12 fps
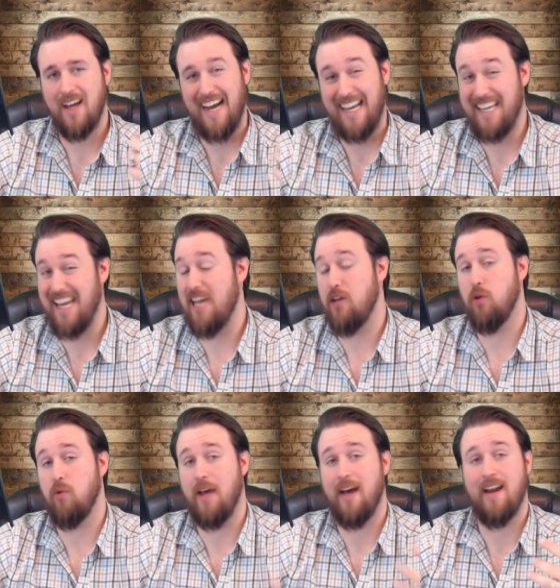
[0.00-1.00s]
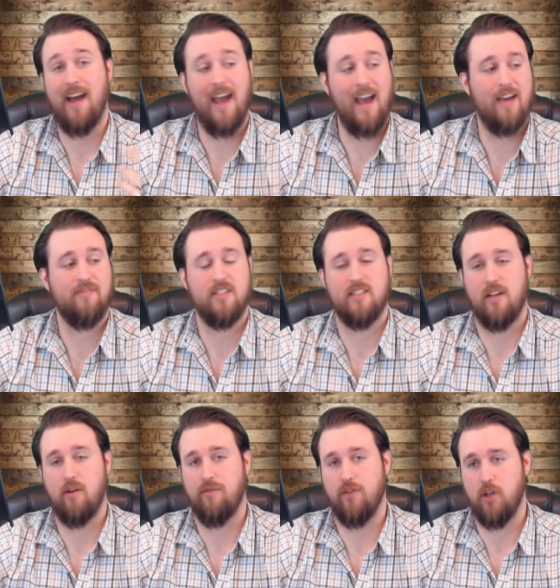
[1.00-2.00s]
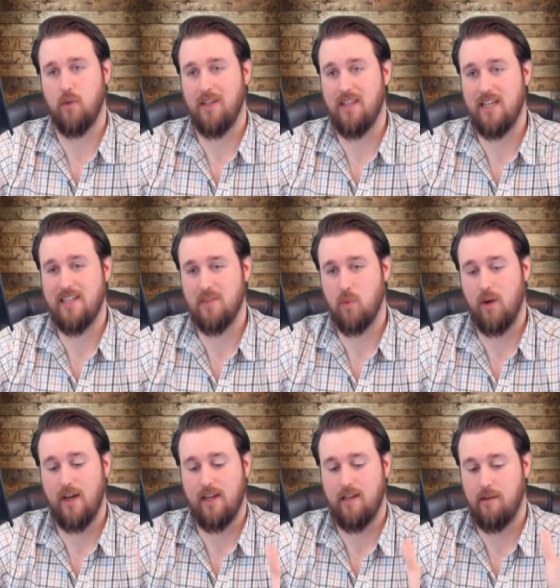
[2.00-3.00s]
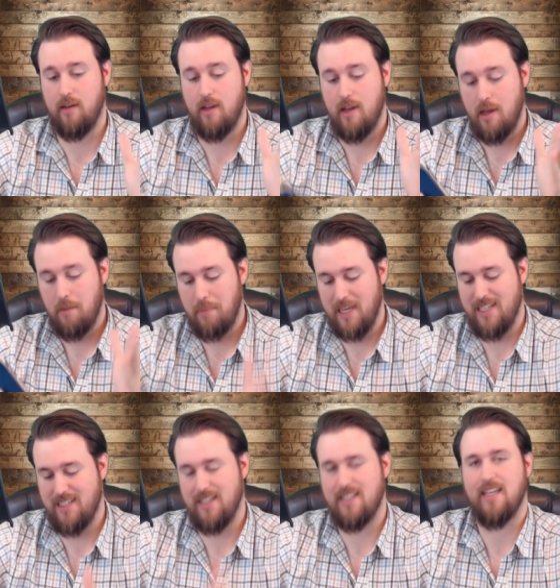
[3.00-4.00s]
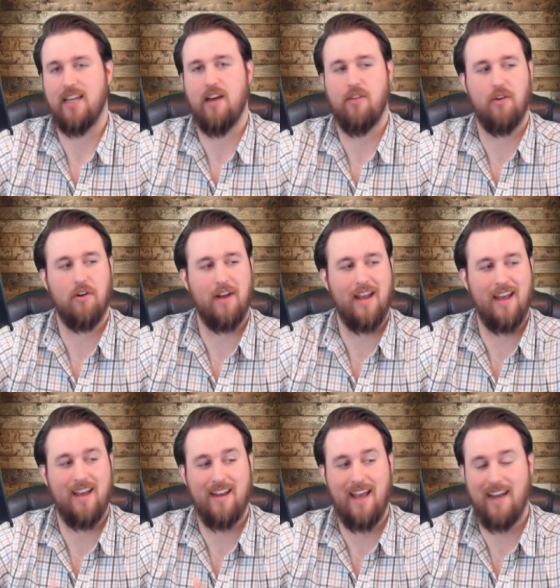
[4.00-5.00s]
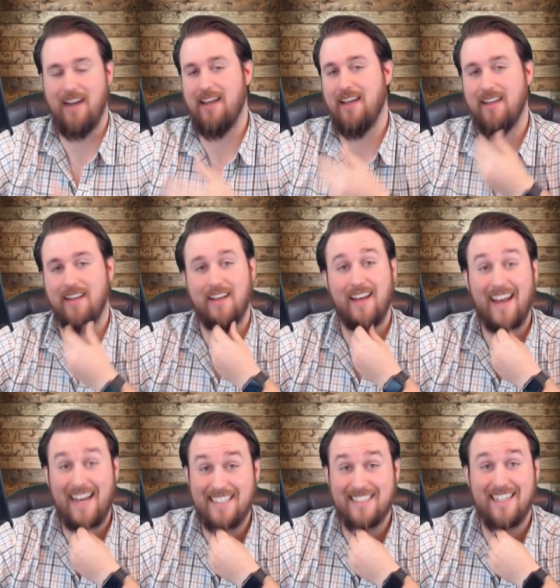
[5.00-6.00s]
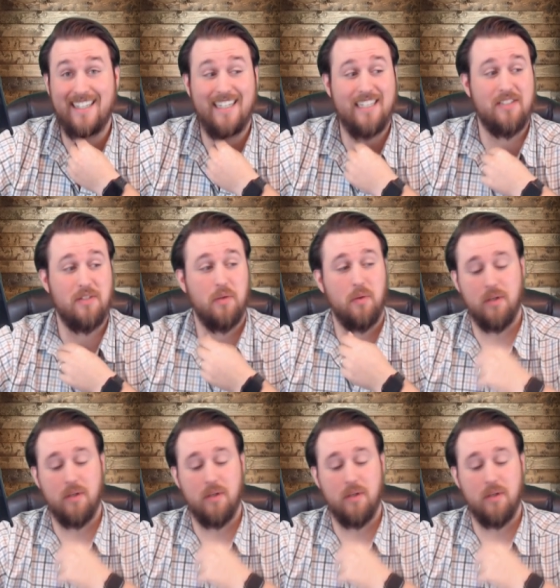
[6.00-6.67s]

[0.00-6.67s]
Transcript: I can't do that. I have to settle for doing these where I can piece it together and edit it as I need to.